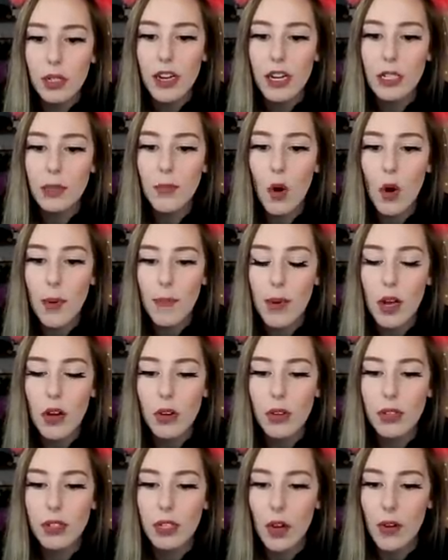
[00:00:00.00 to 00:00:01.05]
There's more
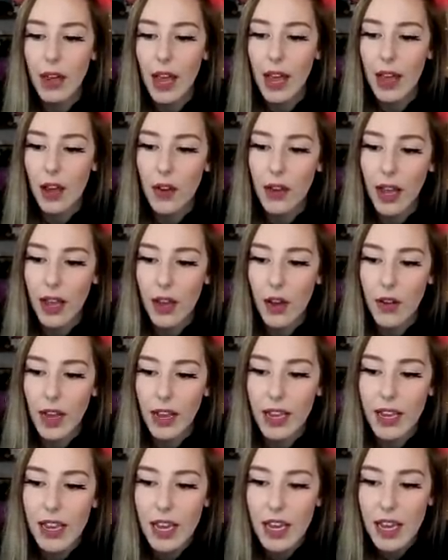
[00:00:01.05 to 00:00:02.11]
moods. Okay, okay, okay.
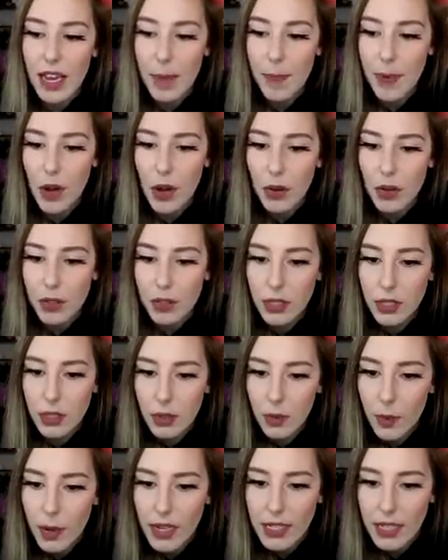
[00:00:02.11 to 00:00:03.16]
Hee-hee pose.
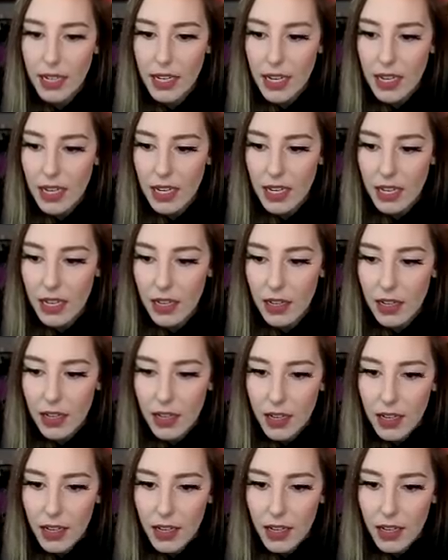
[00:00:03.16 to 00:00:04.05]
What is a hee-hee?